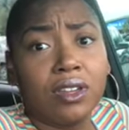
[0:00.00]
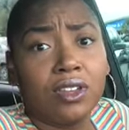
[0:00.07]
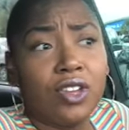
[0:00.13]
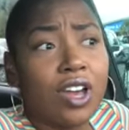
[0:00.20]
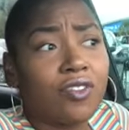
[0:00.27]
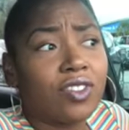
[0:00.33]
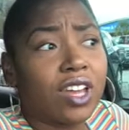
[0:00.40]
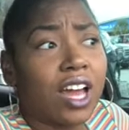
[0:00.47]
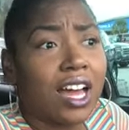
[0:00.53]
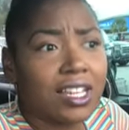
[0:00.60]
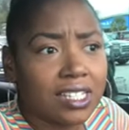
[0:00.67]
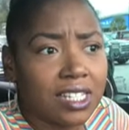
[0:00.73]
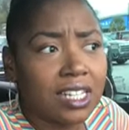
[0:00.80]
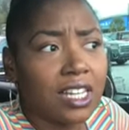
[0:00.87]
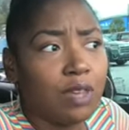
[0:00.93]
You have to
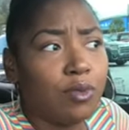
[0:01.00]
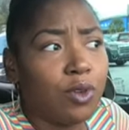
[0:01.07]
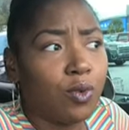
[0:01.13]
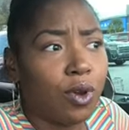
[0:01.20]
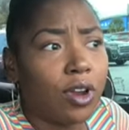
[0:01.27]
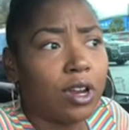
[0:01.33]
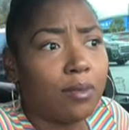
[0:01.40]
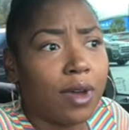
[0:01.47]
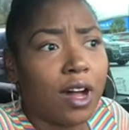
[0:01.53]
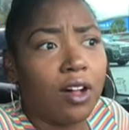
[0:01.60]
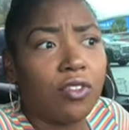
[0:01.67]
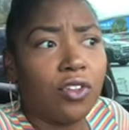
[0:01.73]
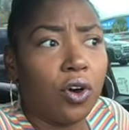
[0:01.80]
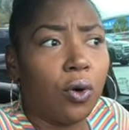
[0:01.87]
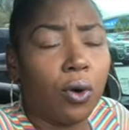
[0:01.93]
constantly be worried
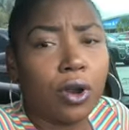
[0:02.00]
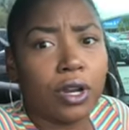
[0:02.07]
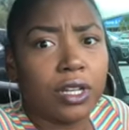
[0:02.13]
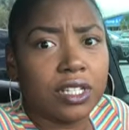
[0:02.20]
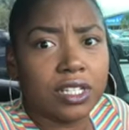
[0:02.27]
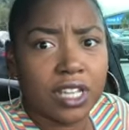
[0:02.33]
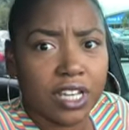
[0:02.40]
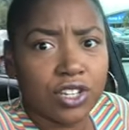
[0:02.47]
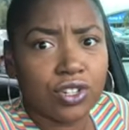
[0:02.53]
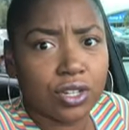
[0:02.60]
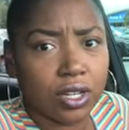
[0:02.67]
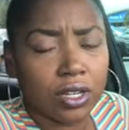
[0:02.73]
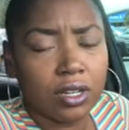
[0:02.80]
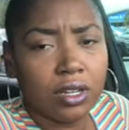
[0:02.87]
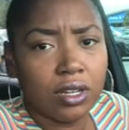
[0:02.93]
about the
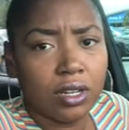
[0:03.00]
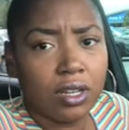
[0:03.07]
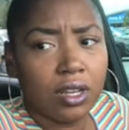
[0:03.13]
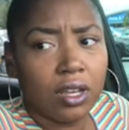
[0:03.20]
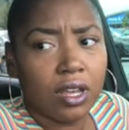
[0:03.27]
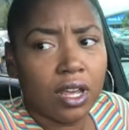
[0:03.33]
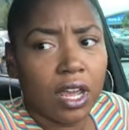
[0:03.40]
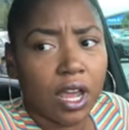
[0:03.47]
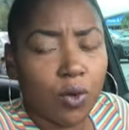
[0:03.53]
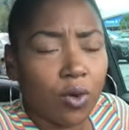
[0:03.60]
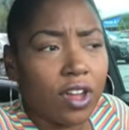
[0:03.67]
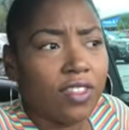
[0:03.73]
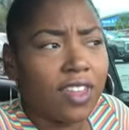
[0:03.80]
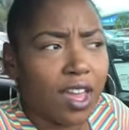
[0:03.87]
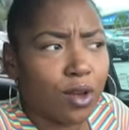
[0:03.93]
organization and
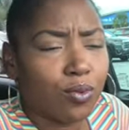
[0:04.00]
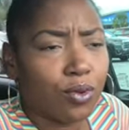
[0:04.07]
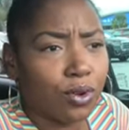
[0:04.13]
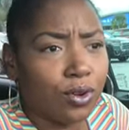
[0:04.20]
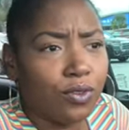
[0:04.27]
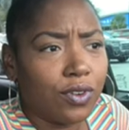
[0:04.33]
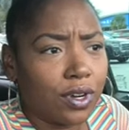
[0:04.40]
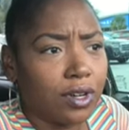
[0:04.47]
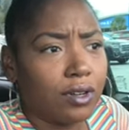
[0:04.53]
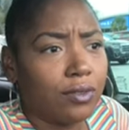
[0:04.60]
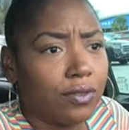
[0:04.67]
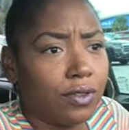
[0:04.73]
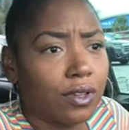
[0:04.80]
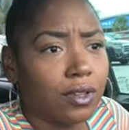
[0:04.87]
what they approve of.